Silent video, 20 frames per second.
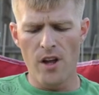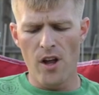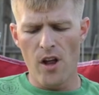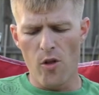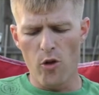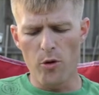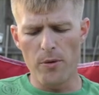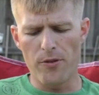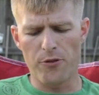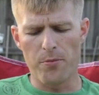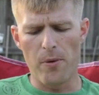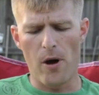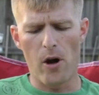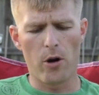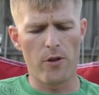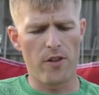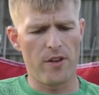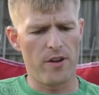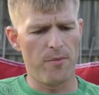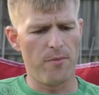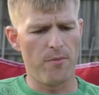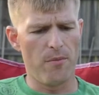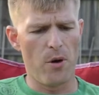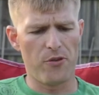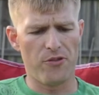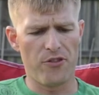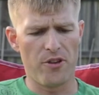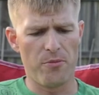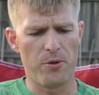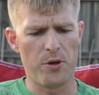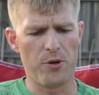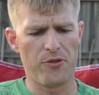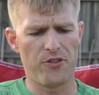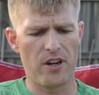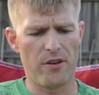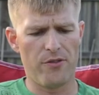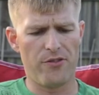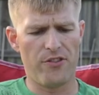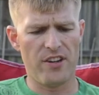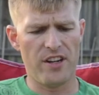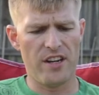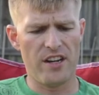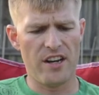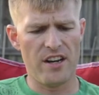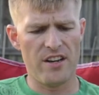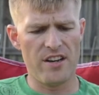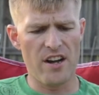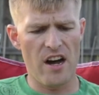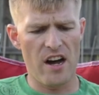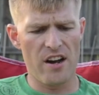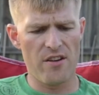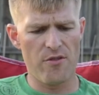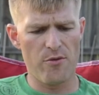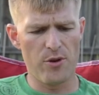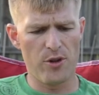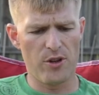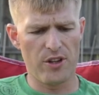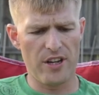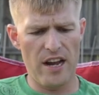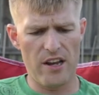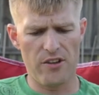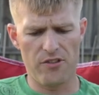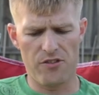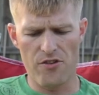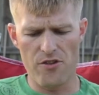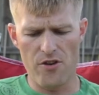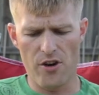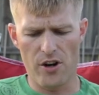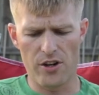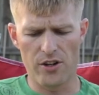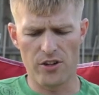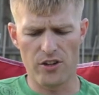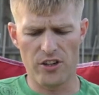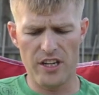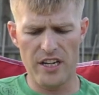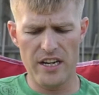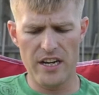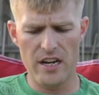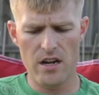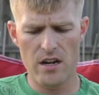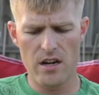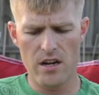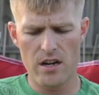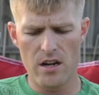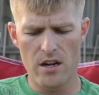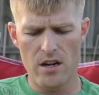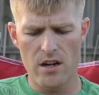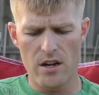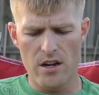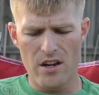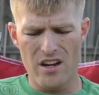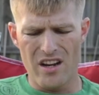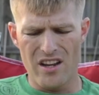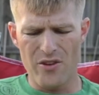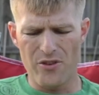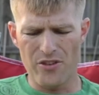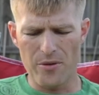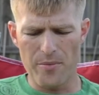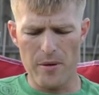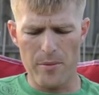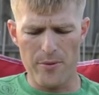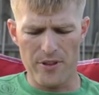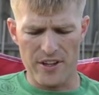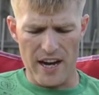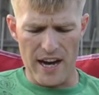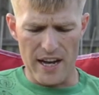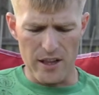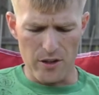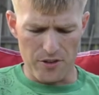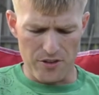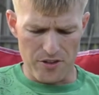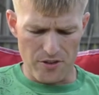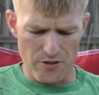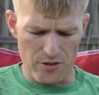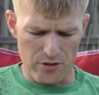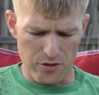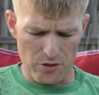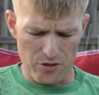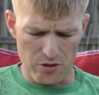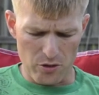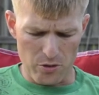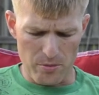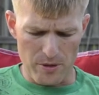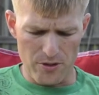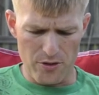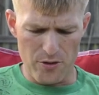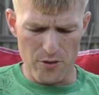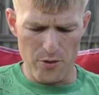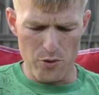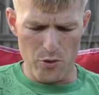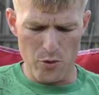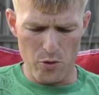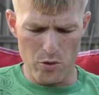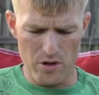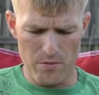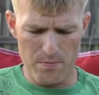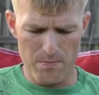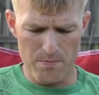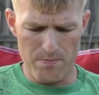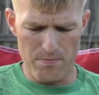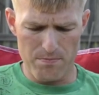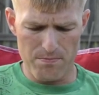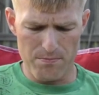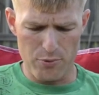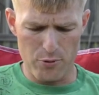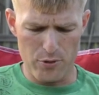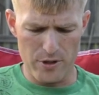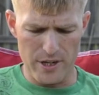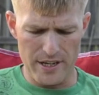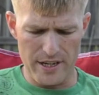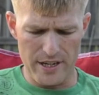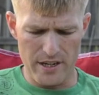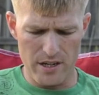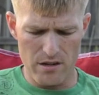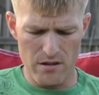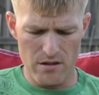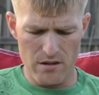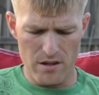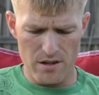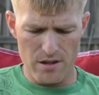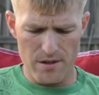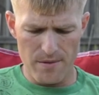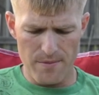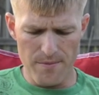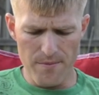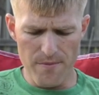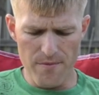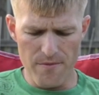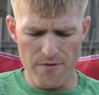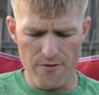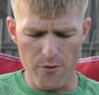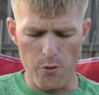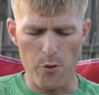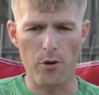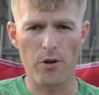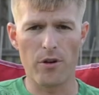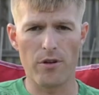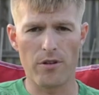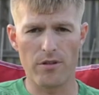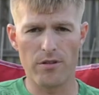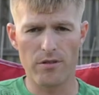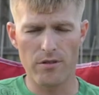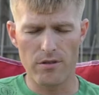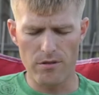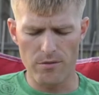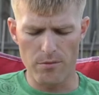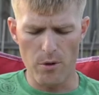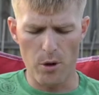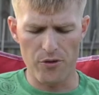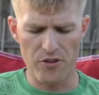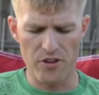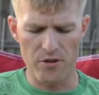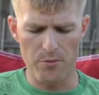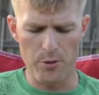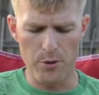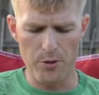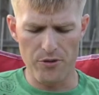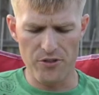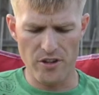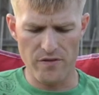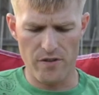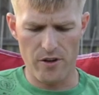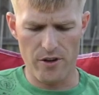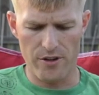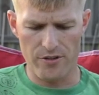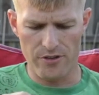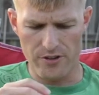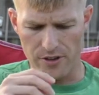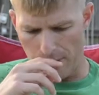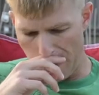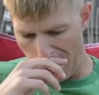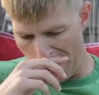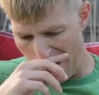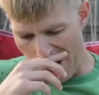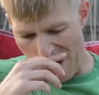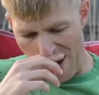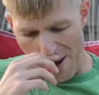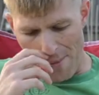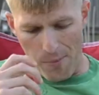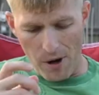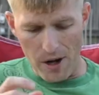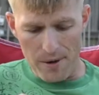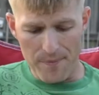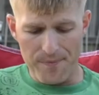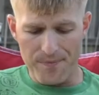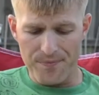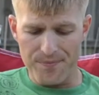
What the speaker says: little bit smaller than most of the Bhuts that I've seen and not really as gnarly. There's something up with the calyx. It just looks a little bit too pretty for most of the Bhuts that I've already seen. But